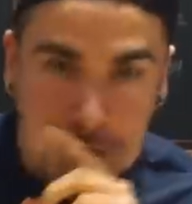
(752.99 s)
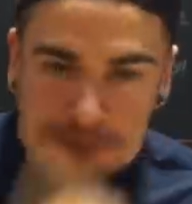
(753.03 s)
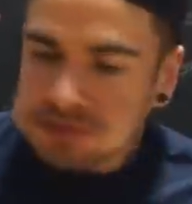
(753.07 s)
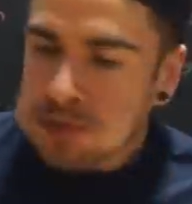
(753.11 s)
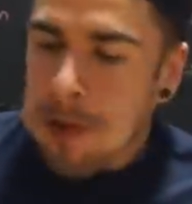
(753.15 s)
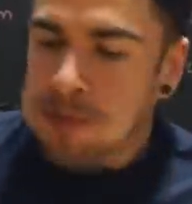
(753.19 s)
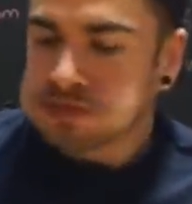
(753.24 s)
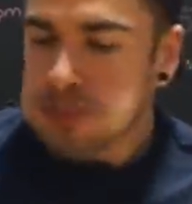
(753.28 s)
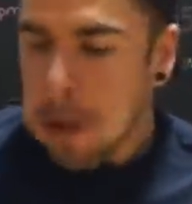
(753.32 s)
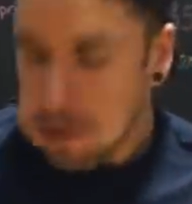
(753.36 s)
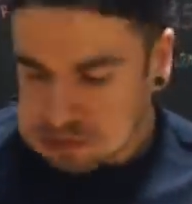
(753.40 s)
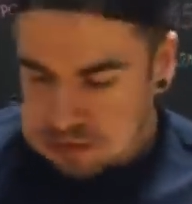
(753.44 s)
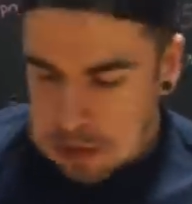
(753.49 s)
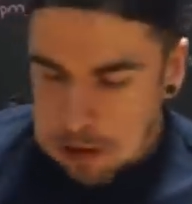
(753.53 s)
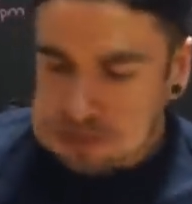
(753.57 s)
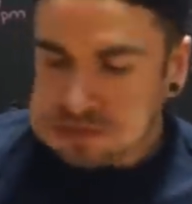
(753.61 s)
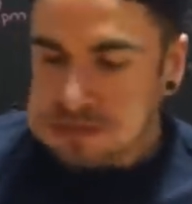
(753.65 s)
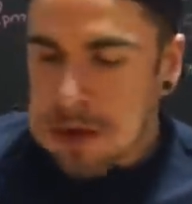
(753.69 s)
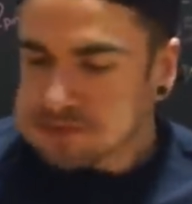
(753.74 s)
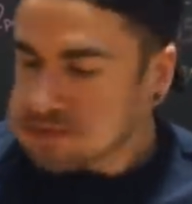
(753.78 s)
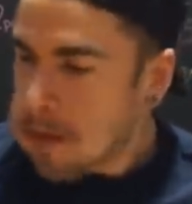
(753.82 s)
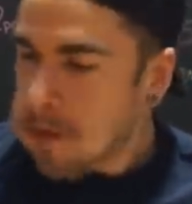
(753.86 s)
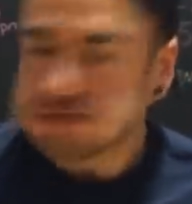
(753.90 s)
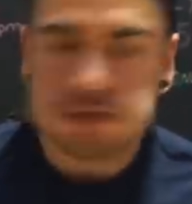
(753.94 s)
Um, I was
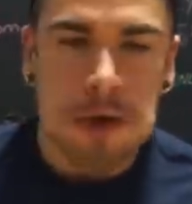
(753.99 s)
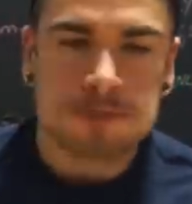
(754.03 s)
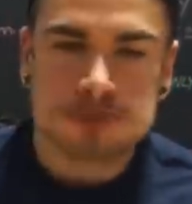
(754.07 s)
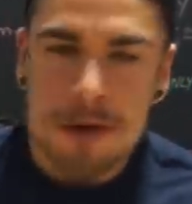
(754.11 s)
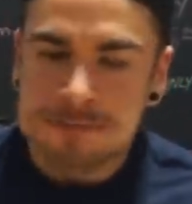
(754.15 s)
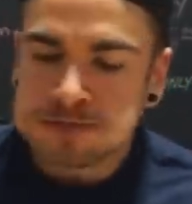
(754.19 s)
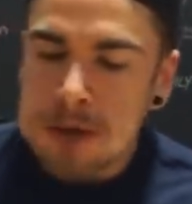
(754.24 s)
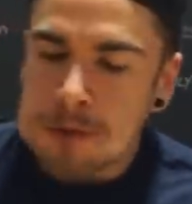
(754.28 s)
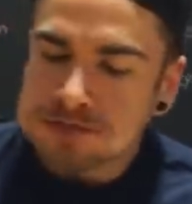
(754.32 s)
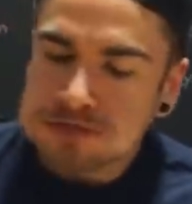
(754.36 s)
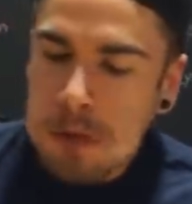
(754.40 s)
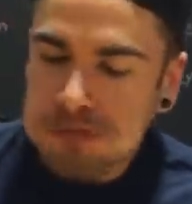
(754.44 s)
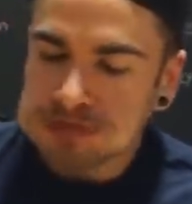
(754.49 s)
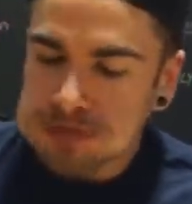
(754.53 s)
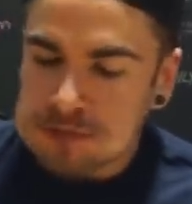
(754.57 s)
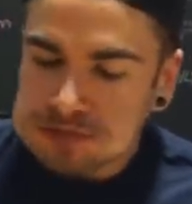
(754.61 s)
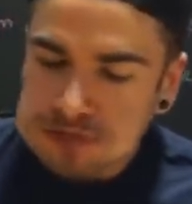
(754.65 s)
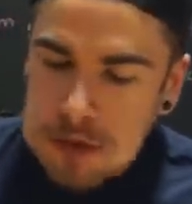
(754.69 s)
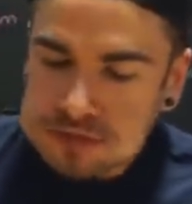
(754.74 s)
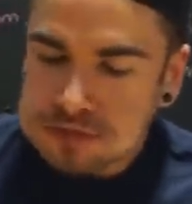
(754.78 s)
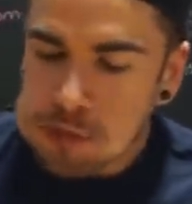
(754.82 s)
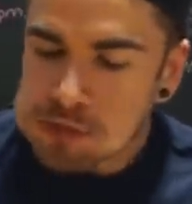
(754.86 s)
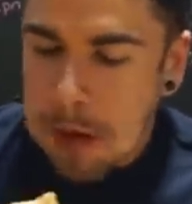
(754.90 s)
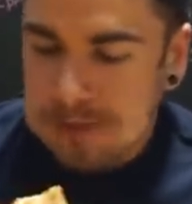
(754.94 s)
just having such a hard time
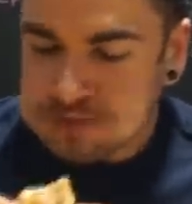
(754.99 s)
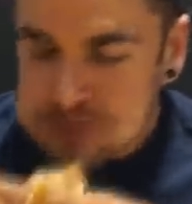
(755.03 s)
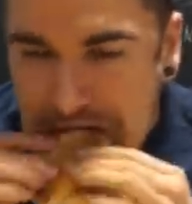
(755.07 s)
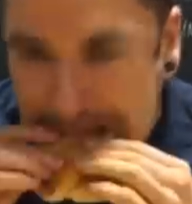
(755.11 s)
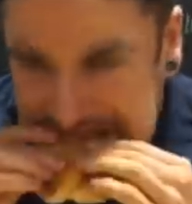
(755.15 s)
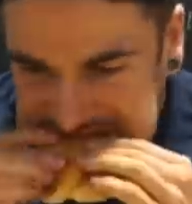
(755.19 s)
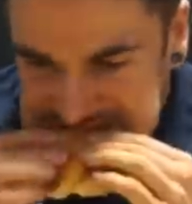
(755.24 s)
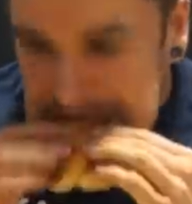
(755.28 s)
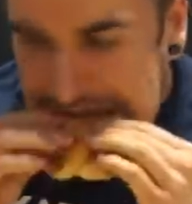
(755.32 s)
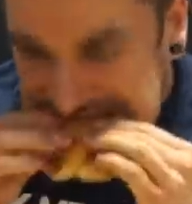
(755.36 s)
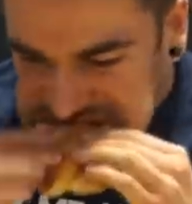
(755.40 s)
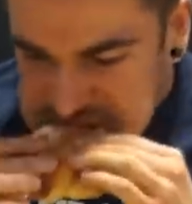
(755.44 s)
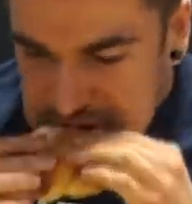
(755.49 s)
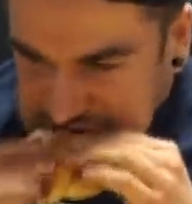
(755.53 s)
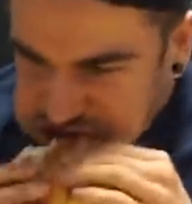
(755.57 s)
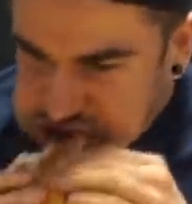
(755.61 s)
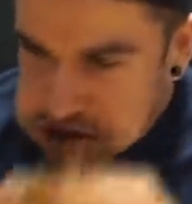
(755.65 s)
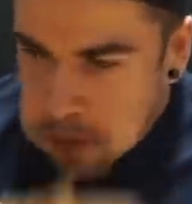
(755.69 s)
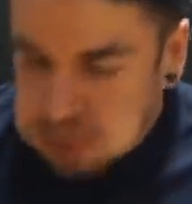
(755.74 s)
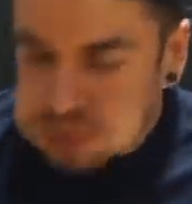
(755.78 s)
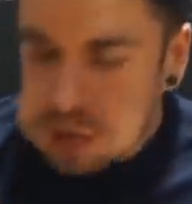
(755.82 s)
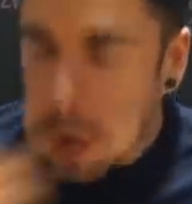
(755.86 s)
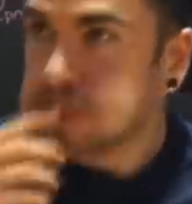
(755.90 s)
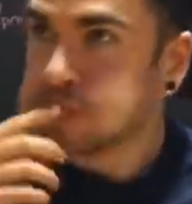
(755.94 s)
swallowing
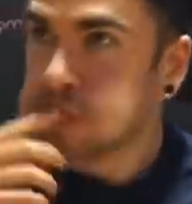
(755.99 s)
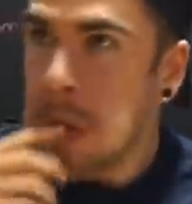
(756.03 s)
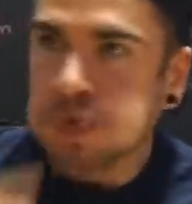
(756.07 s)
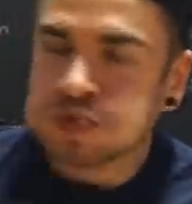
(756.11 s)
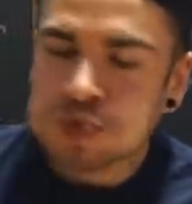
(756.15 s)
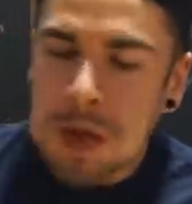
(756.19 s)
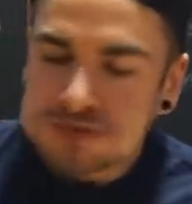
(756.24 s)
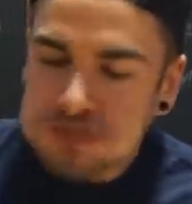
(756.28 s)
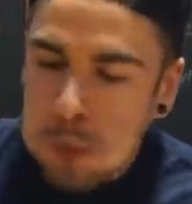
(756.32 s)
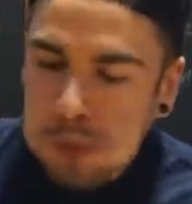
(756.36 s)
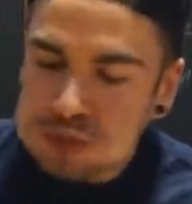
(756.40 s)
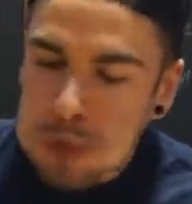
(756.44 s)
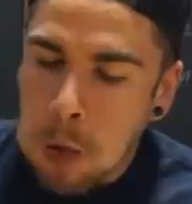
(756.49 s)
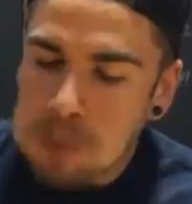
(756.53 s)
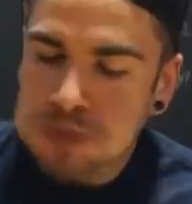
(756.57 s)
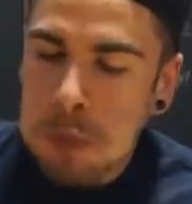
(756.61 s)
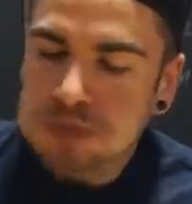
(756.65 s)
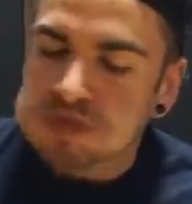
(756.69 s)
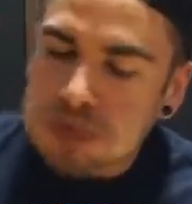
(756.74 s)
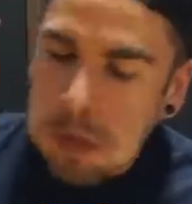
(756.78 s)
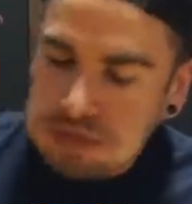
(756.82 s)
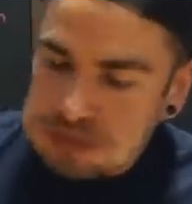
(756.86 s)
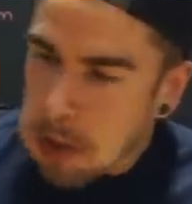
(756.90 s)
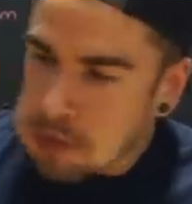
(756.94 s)
everything, and it was quite,
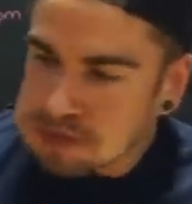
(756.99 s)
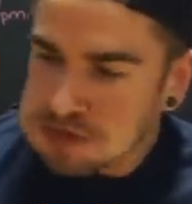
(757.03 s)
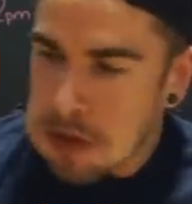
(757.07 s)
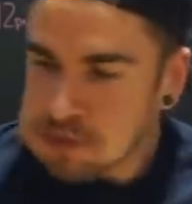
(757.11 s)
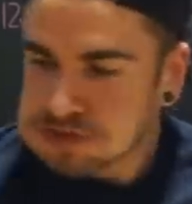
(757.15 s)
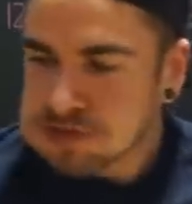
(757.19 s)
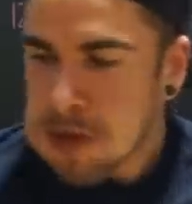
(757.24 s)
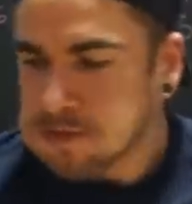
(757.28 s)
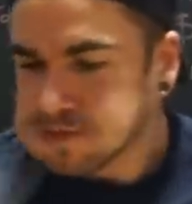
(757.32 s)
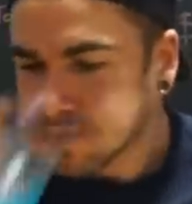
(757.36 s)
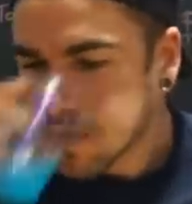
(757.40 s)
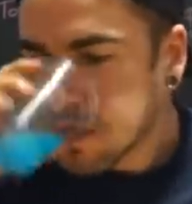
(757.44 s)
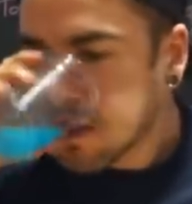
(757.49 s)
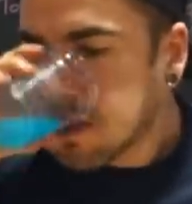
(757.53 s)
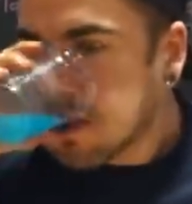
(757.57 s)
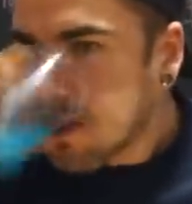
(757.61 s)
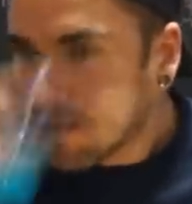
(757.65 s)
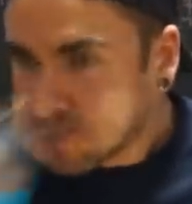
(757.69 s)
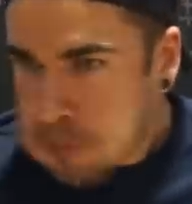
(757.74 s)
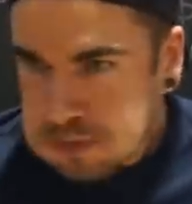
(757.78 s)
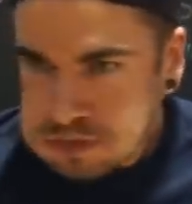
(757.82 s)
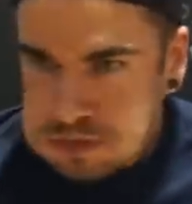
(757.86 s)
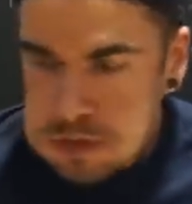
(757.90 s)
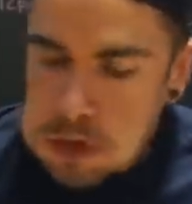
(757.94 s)
it was a little frustrating
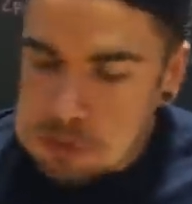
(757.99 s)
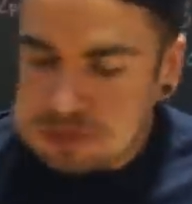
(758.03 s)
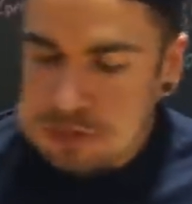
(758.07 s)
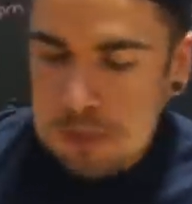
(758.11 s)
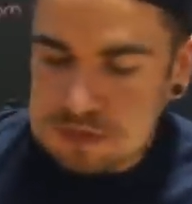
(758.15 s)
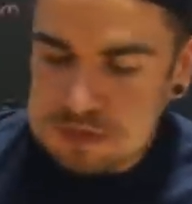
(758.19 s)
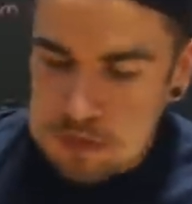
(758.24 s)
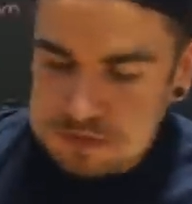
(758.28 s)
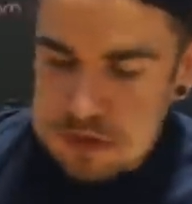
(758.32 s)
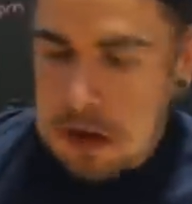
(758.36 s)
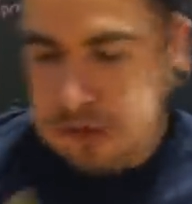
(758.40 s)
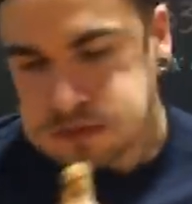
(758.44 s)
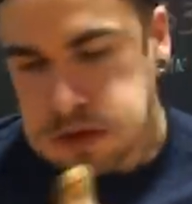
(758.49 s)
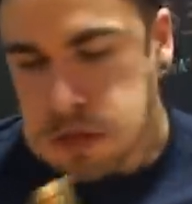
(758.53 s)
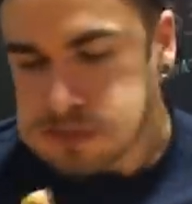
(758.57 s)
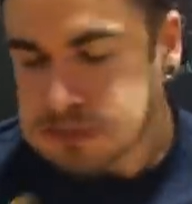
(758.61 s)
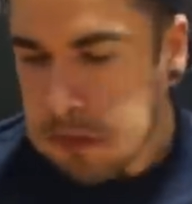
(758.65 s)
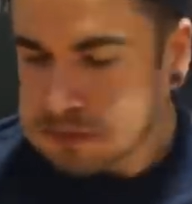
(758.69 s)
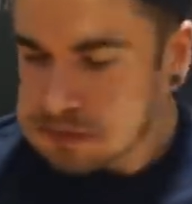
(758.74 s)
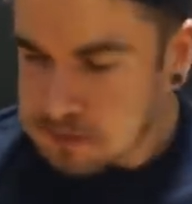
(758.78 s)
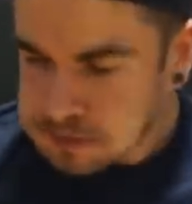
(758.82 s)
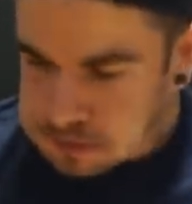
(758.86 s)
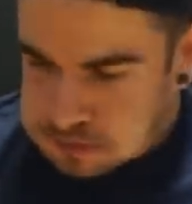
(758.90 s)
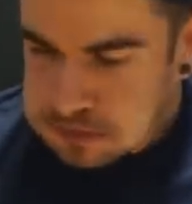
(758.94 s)
because it's like I
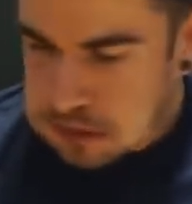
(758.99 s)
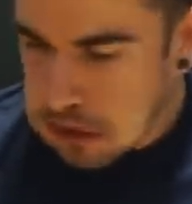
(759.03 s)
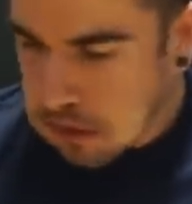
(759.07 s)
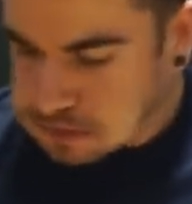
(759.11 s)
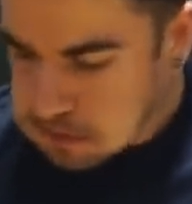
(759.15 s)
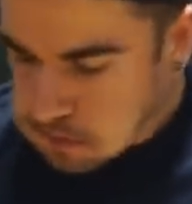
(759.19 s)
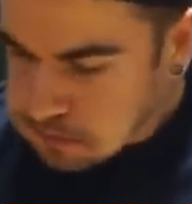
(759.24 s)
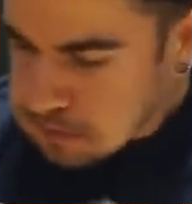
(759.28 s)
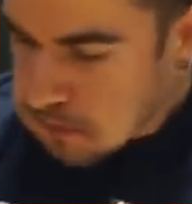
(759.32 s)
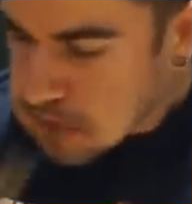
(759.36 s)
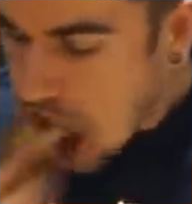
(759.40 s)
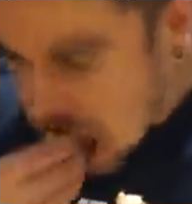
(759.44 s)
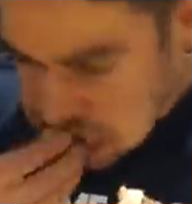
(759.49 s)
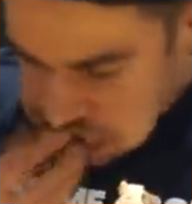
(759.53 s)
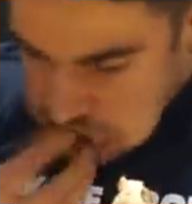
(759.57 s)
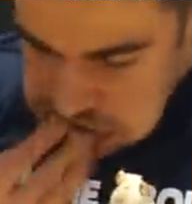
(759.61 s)
had the room.